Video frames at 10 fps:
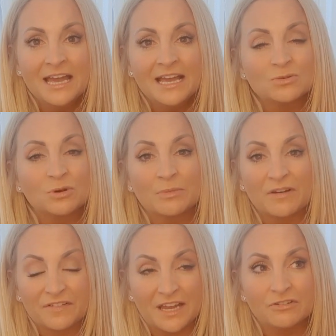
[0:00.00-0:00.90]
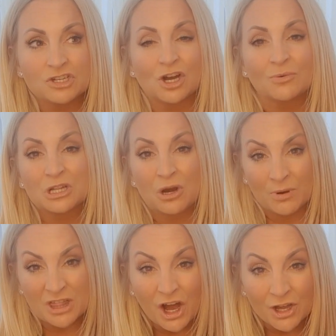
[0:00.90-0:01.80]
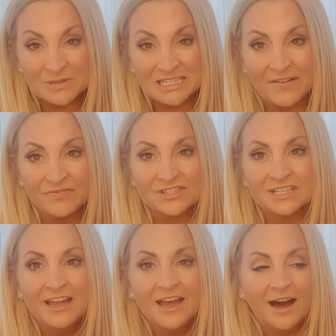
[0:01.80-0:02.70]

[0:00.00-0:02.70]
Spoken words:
It's one of my favourite shops, along with Home Sense.